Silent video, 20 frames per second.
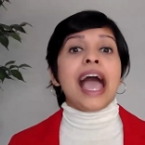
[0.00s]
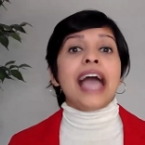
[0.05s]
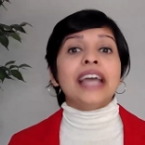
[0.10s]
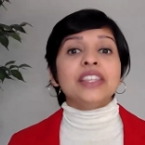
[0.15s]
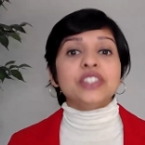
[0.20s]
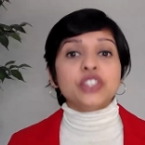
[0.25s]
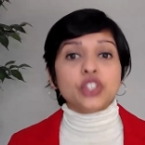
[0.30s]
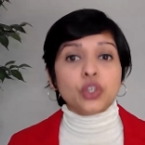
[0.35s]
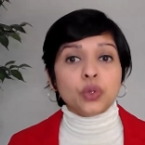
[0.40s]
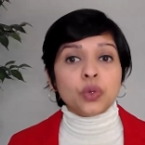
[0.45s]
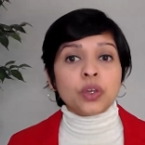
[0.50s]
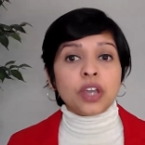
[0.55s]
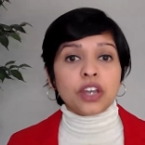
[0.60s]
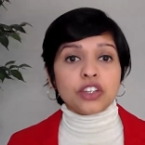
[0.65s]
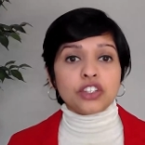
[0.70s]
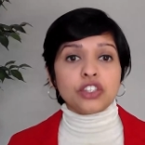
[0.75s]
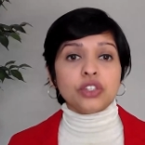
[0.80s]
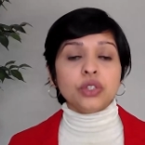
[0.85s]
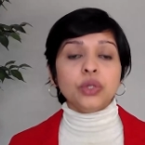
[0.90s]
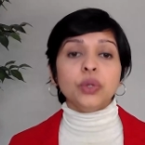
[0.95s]
as you
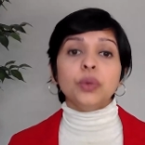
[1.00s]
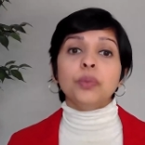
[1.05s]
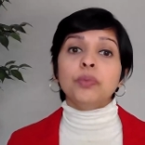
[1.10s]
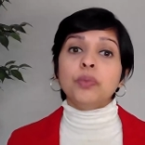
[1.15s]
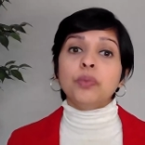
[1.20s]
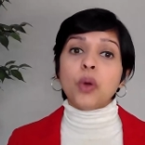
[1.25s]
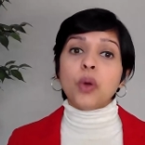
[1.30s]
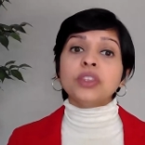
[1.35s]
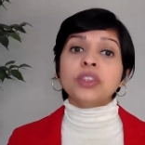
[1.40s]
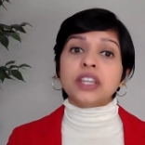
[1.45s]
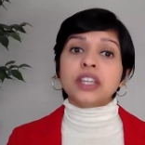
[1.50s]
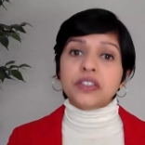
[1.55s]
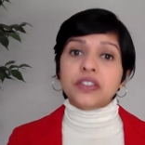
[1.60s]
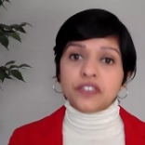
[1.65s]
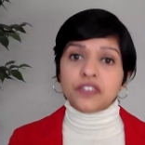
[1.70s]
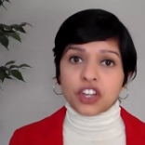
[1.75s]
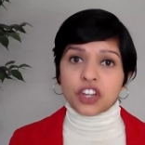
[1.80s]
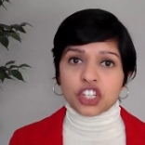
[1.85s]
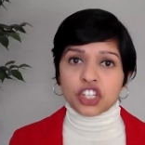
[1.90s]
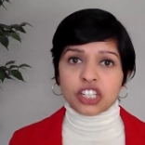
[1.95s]
continue both
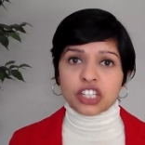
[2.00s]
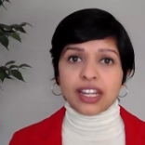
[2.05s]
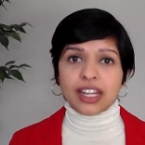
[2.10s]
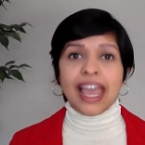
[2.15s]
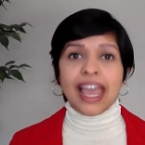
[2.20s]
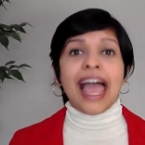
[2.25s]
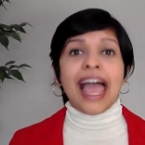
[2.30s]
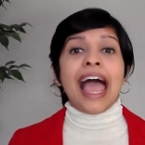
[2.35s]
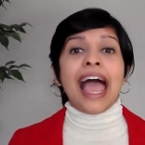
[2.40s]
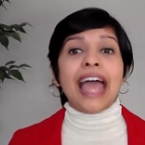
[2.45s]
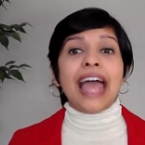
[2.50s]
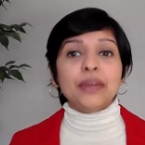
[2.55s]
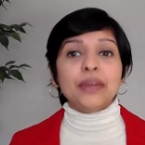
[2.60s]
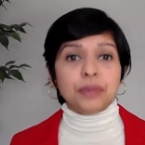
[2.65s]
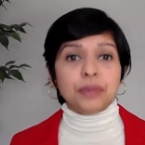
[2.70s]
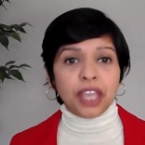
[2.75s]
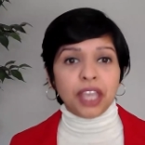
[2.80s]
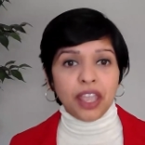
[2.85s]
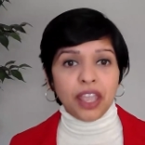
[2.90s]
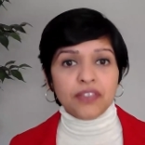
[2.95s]
conversion and
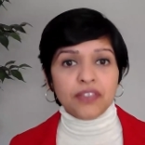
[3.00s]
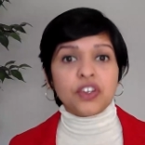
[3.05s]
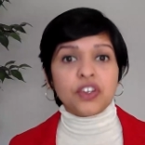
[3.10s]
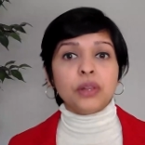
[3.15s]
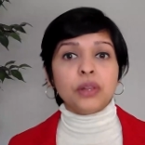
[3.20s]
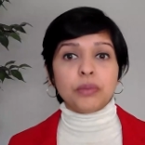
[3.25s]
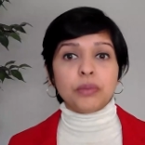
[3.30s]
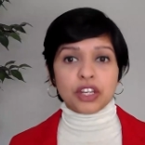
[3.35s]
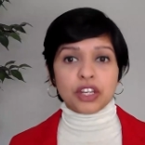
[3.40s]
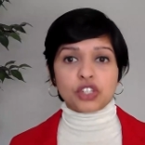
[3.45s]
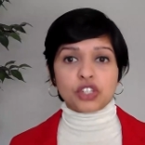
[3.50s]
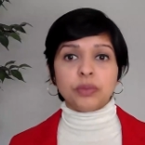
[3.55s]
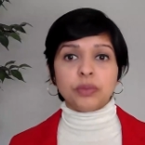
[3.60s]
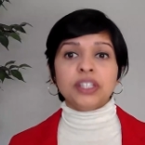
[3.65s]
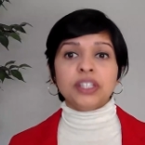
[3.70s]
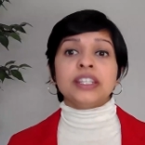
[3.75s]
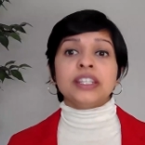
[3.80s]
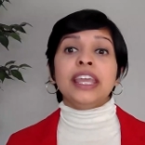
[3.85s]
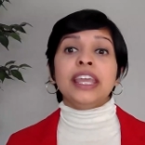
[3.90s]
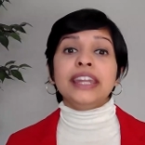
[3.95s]
behavioral
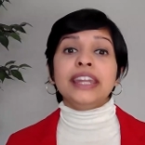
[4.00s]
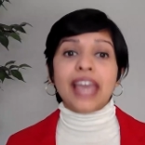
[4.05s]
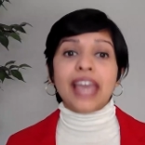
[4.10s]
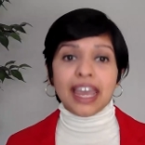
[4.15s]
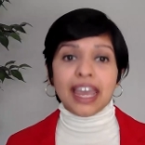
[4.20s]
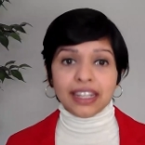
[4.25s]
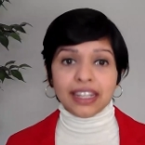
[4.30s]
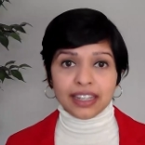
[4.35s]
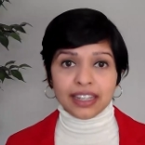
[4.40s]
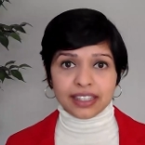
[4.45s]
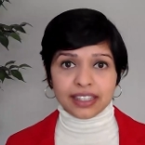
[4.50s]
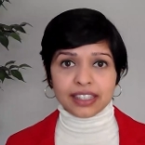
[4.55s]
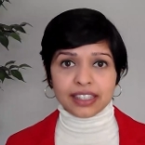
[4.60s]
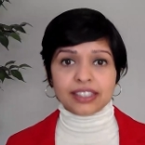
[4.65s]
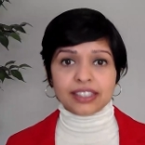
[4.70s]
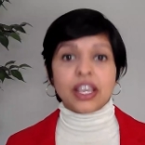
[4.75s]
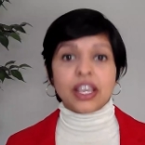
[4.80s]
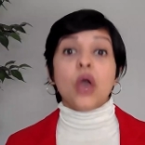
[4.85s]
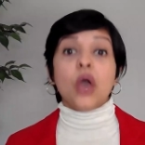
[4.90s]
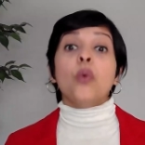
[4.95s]
measurement in
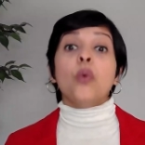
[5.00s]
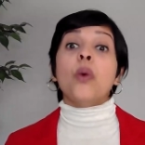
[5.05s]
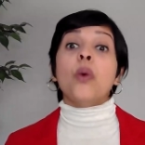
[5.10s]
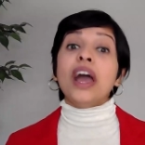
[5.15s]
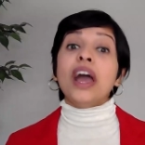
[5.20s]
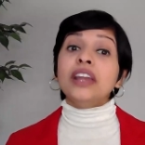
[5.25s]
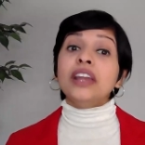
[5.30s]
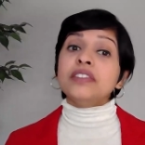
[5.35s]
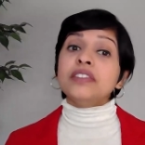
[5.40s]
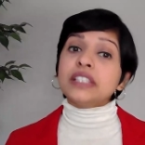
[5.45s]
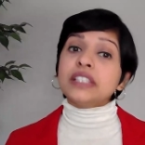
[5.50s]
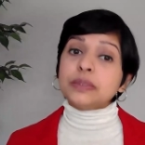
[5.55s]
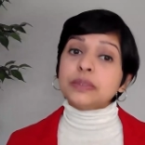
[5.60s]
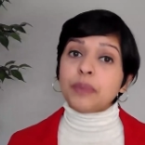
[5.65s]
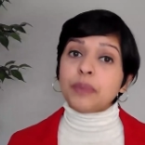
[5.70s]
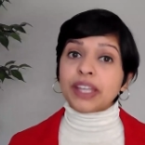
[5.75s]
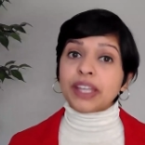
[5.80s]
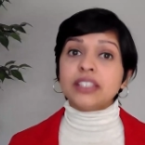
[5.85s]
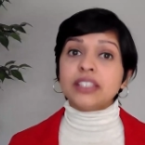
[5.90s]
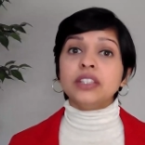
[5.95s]
analytics while
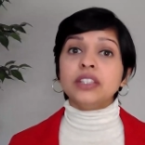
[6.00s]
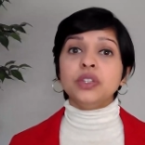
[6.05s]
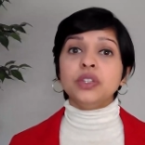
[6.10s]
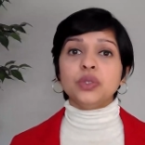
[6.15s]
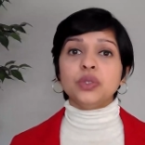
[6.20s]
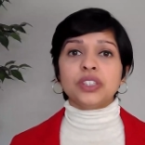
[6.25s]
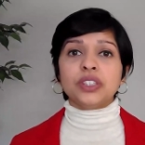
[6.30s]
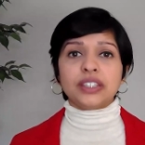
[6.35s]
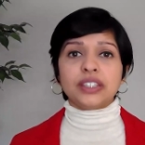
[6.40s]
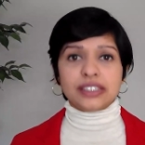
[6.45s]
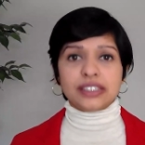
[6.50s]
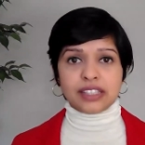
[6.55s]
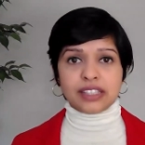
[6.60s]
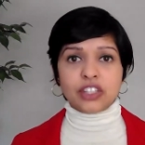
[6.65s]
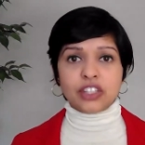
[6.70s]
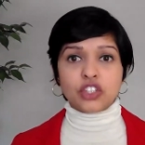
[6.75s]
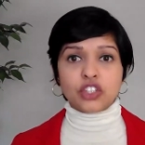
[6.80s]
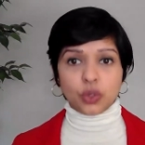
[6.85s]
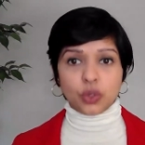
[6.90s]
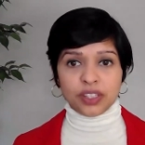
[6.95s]
respecting user
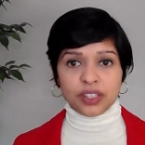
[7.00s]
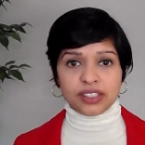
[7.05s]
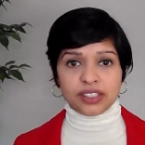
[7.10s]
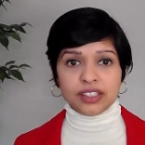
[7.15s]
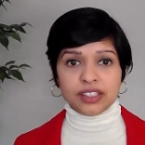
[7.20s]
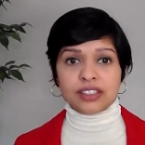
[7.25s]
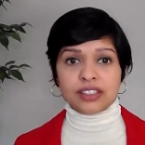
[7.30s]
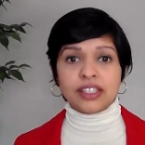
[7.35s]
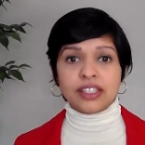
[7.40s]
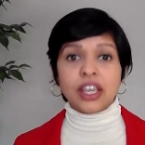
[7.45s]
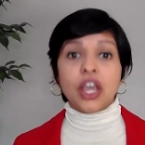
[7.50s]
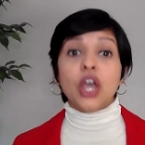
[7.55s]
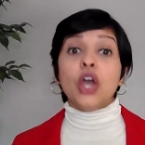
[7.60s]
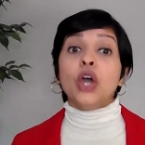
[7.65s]
consent choices,